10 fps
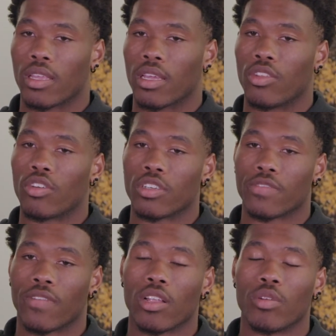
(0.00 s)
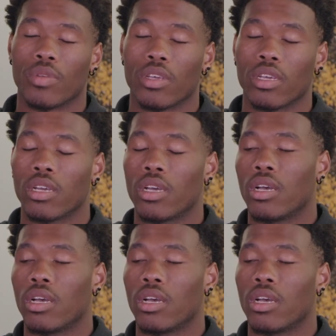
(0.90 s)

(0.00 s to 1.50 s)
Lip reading: then you can just follow me.